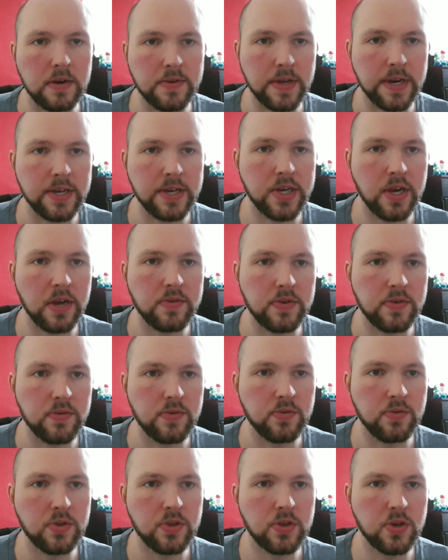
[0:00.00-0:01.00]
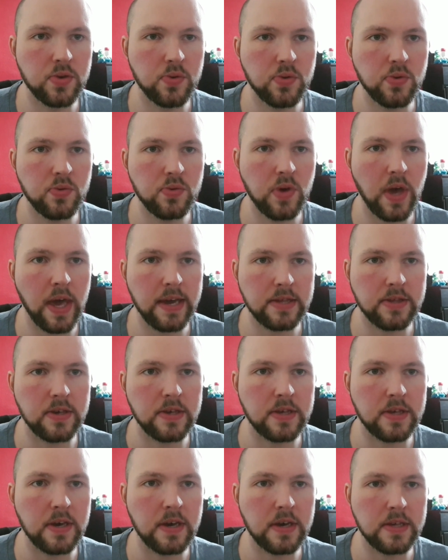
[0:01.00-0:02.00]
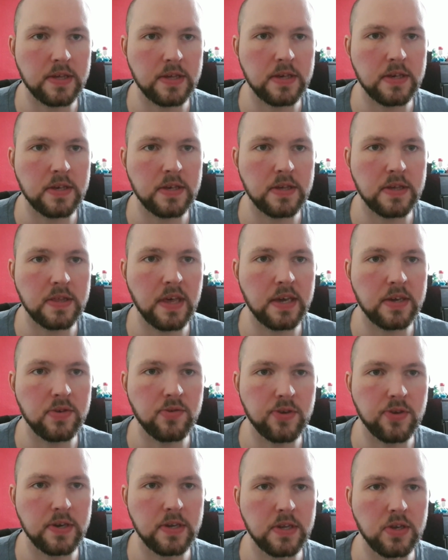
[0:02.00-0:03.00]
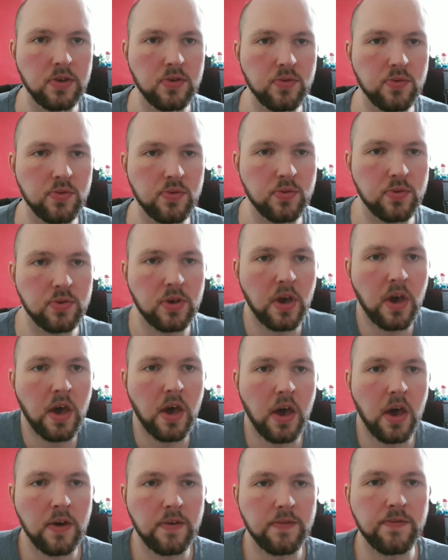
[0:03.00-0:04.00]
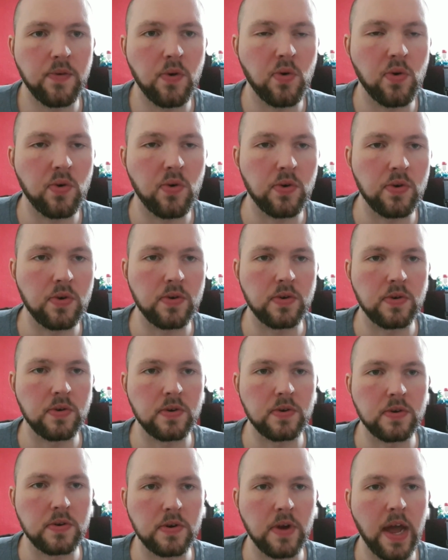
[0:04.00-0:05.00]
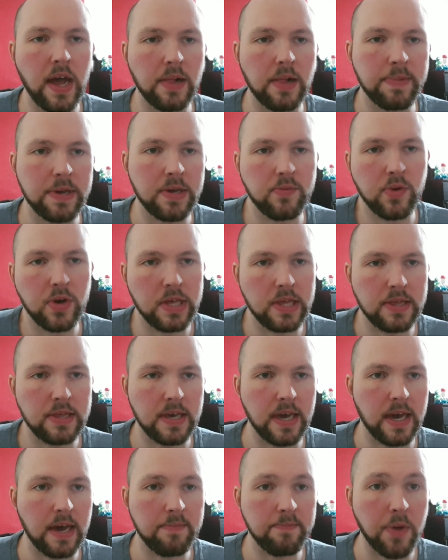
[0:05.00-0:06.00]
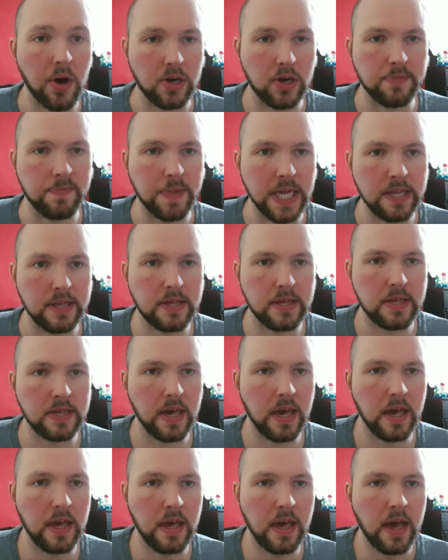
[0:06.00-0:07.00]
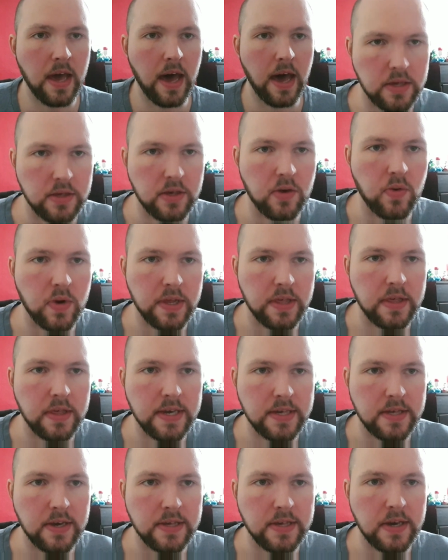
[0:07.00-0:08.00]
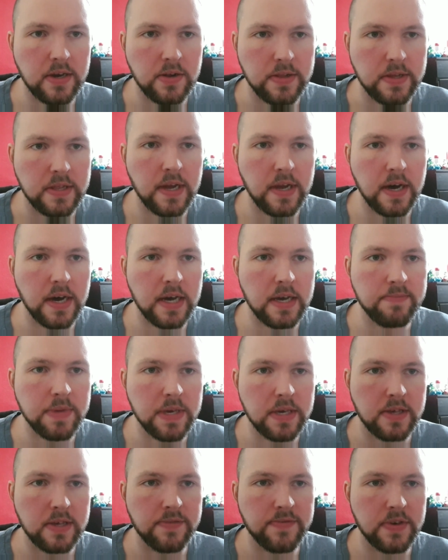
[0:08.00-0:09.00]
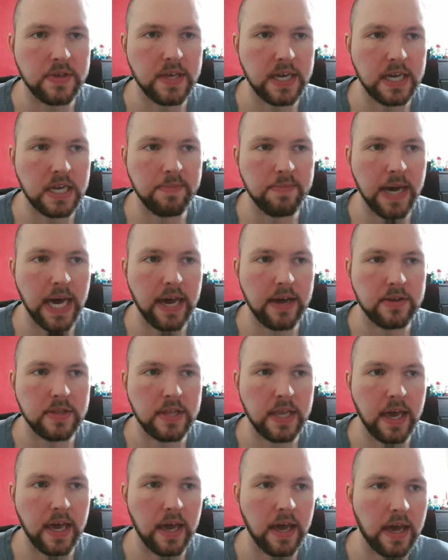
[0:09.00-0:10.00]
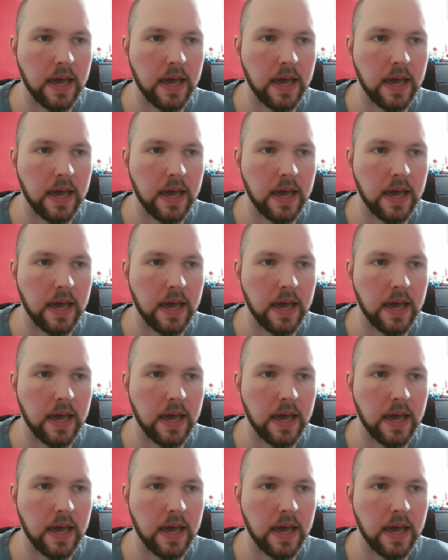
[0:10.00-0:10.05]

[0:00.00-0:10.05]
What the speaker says: I'm going to show you two exercises that you can use for helping with box splits. So one of the things I say all the time is if you're thinking about